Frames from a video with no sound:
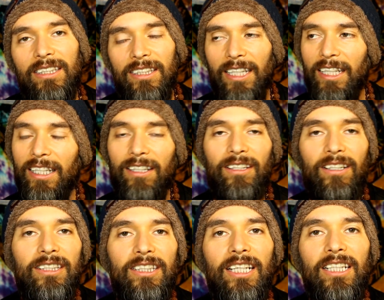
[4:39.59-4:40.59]
take our
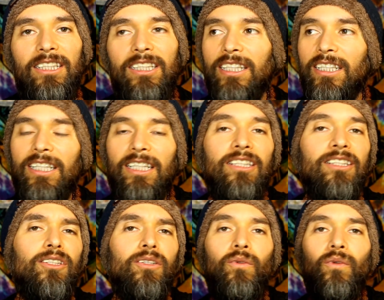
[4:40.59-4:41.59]
attention
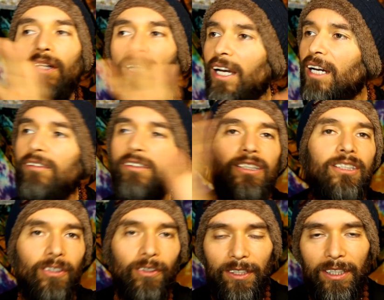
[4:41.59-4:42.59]
into whatever
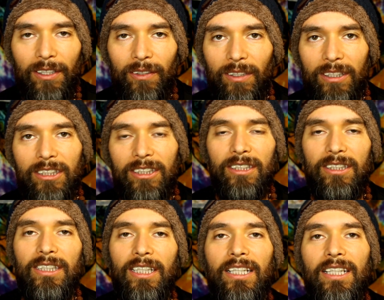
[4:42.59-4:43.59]
story it wants to
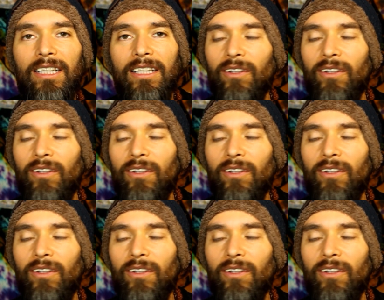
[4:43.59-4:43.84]
say,